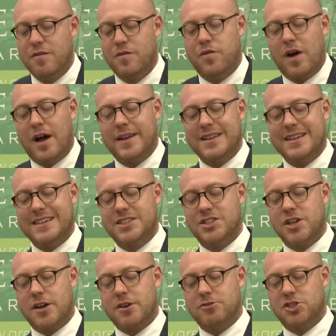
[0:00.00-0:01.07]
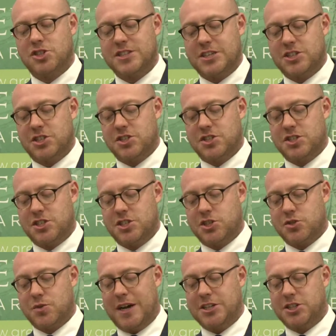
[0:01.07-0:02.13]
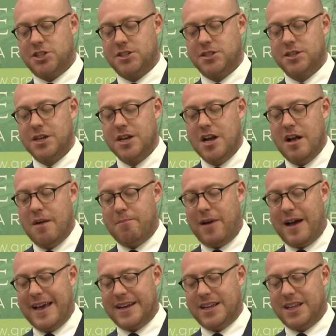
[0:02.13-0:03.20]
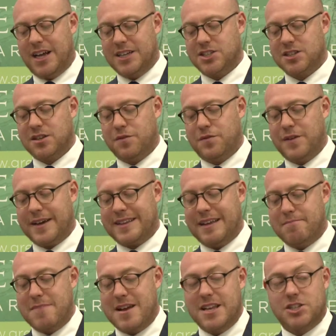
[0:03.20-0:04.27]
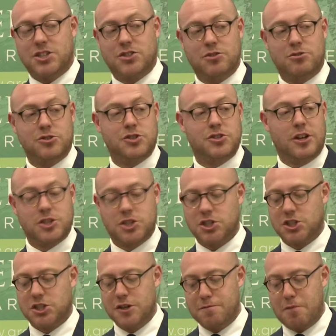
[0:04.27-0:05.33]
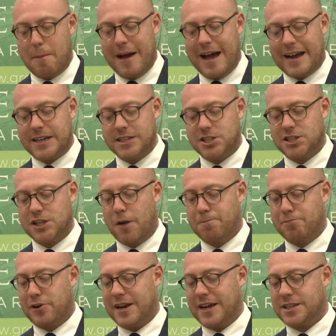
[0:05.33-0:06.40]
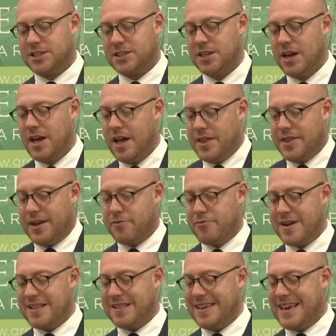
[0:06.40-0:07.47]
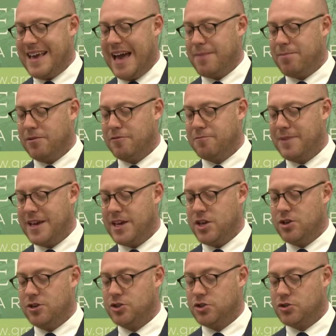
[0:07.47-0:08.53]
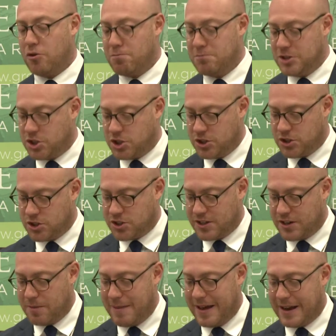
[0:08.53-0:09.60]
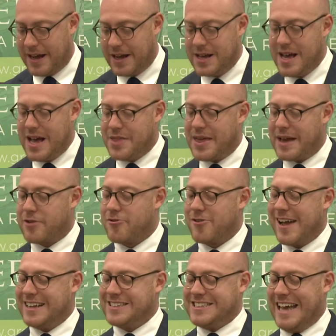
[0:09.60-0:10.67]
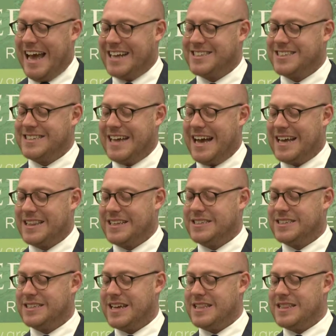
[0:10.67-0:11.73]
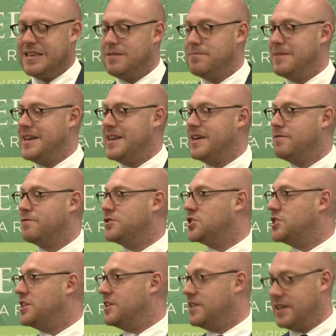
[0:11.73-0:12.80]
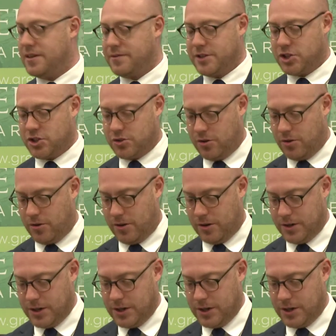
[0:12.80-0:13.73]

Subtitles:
Finally, His Honour assesses the situation by analysing the fact that many stores, not just supermarkets, sell products that are readily capable of being used or misused in a manner that creates a hazard to others in the immediate vicinity of the store.